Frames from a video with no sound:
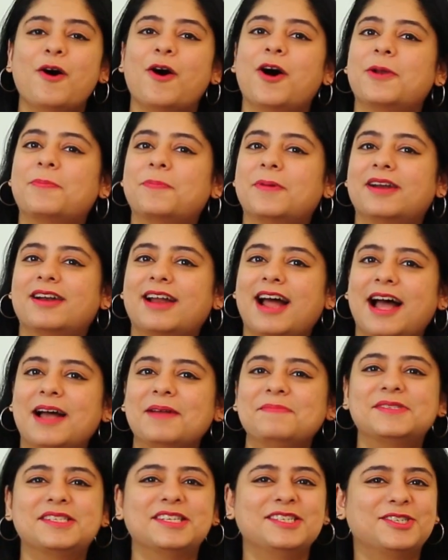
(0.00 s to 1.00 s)
or
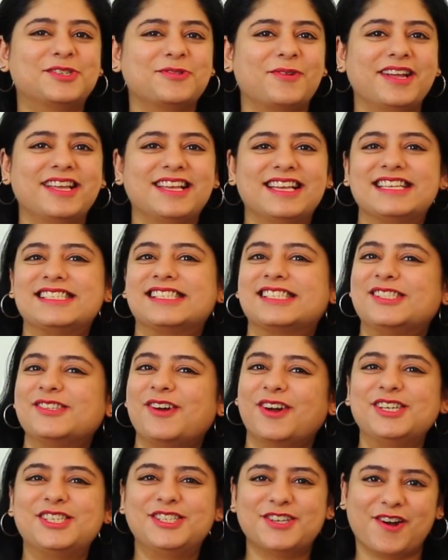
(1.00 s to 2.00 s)
perhaps drawing is
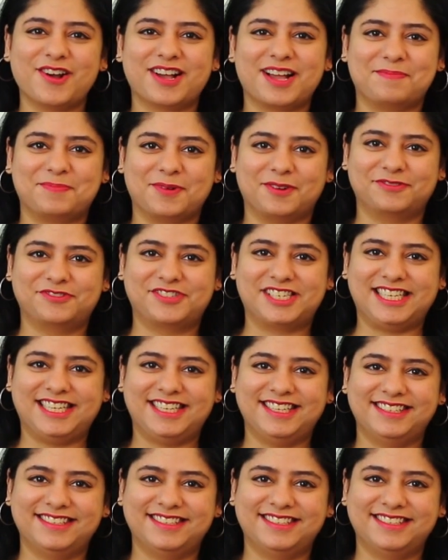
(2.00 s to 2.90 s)
not your cup of tea.